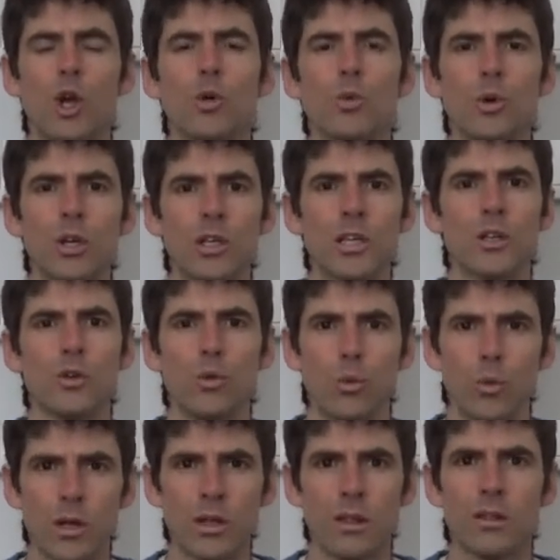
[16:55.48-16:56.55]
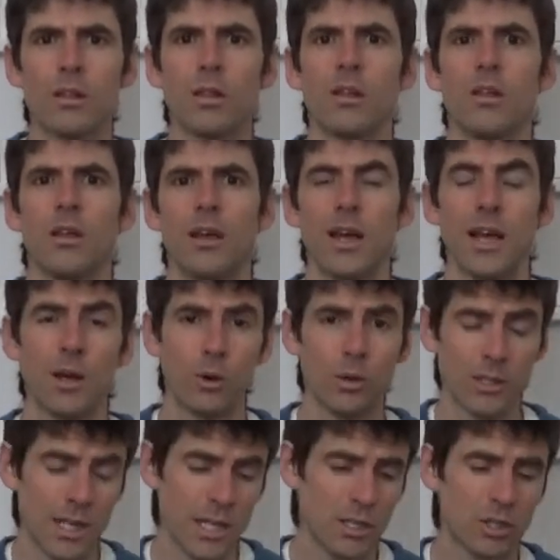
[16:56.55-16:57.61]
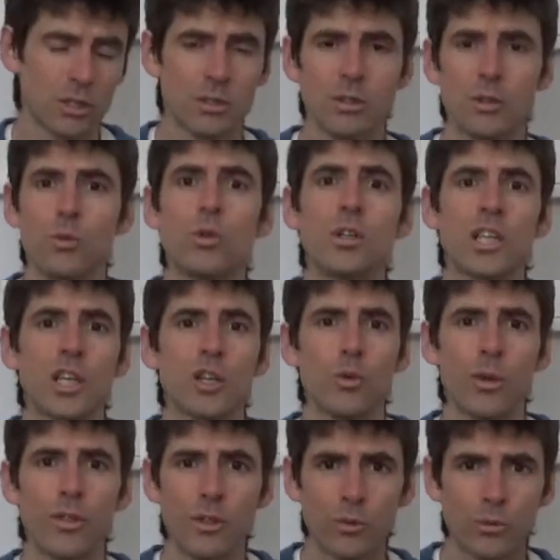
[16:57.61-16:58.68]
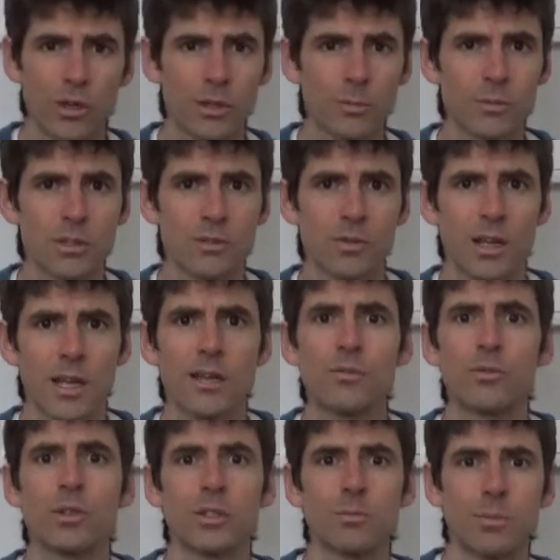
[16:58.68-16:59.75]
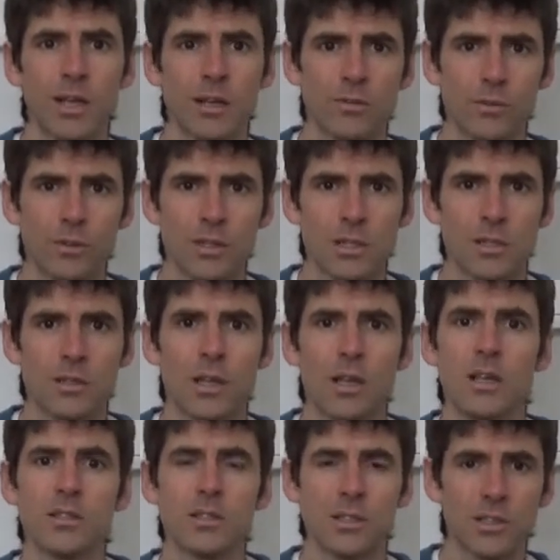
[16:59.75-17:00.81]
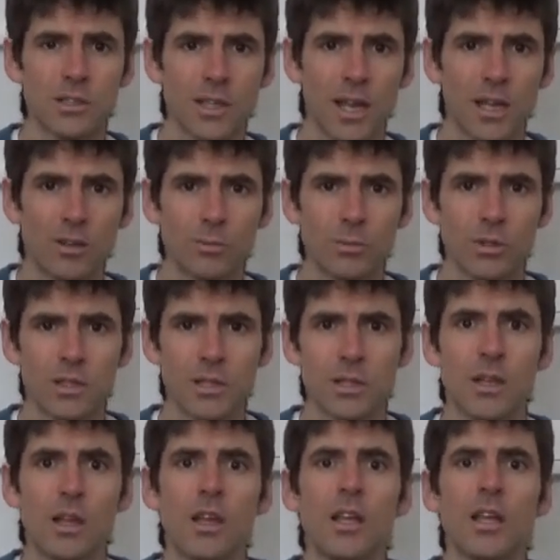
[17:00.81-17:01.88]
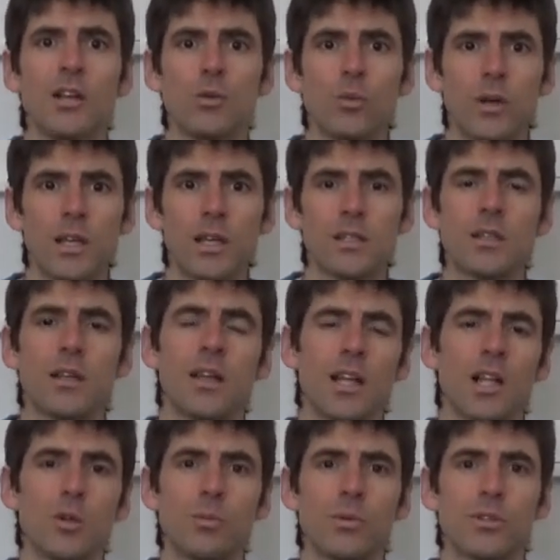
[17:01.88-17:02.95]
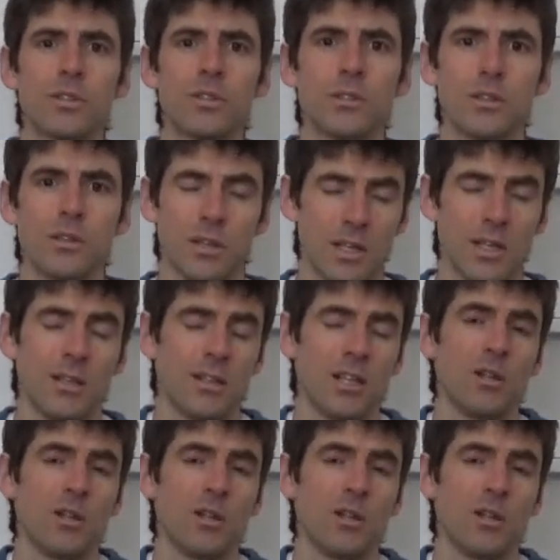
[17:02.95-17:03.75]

working with our nature, working with the rhythms of life respectfully, sustainably, in ways that help us and